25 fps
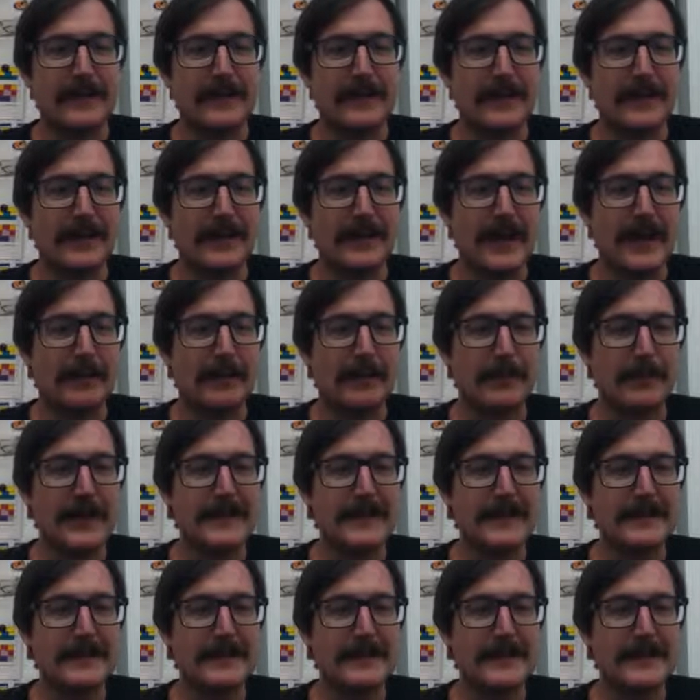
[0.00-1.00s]
Well, that
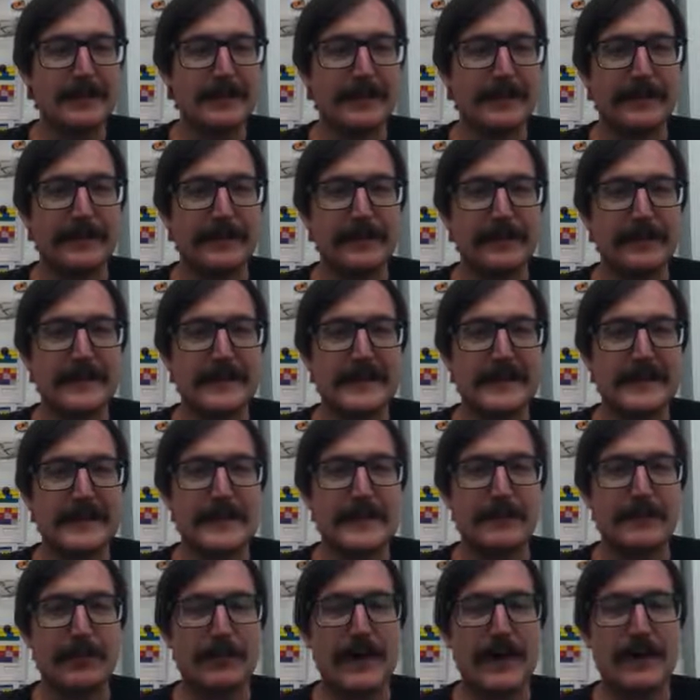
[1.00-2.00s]
applies here. It says
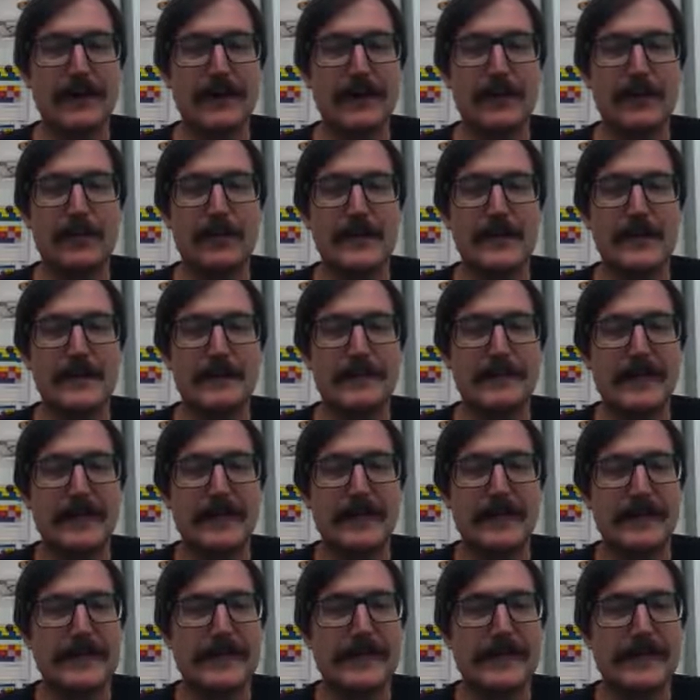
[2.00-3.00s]
prior to quantum
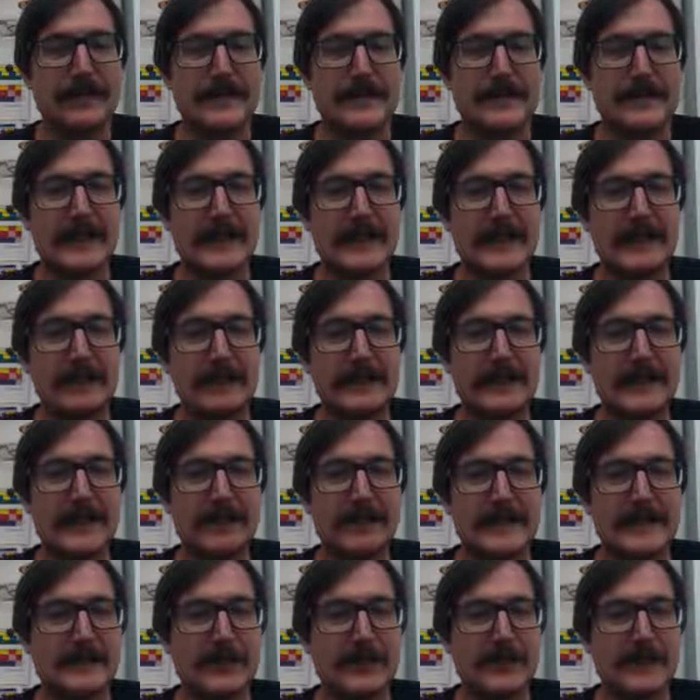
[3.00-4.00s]
theory, there was a clear
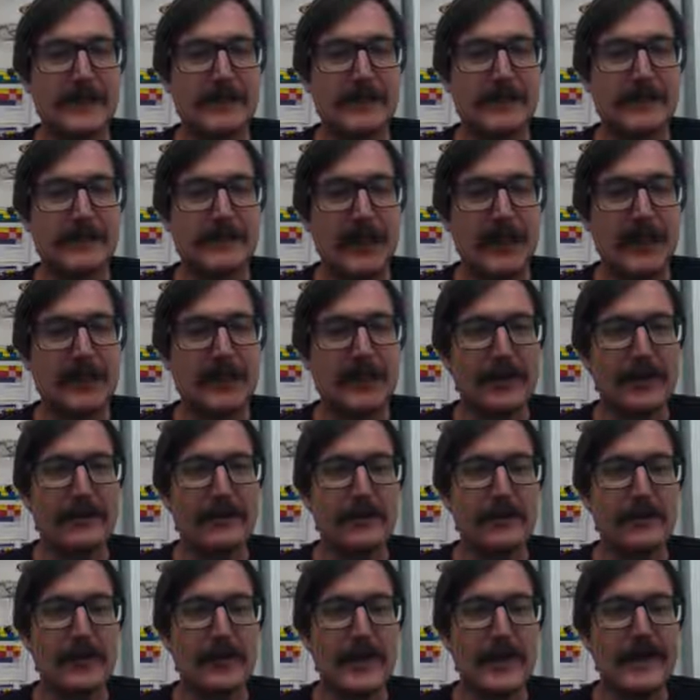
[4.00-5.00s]
difference between particle
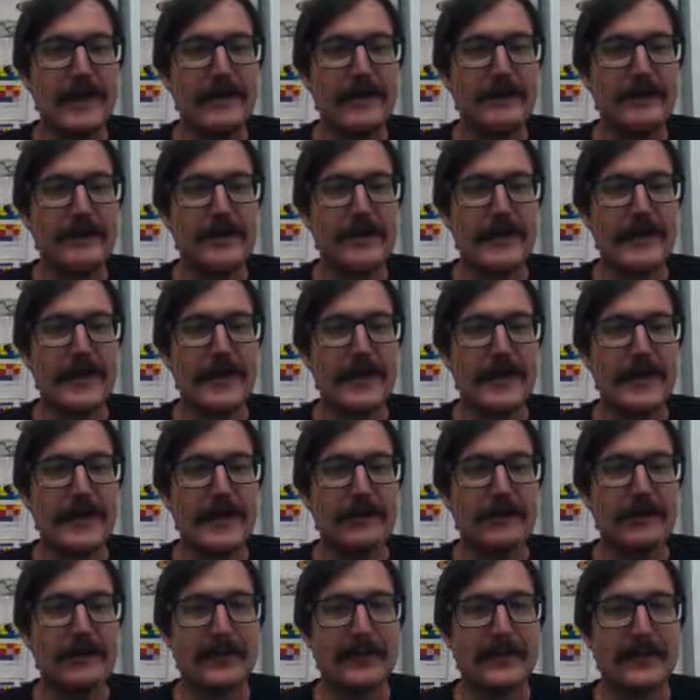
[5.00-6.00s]
behavior and wave behavior.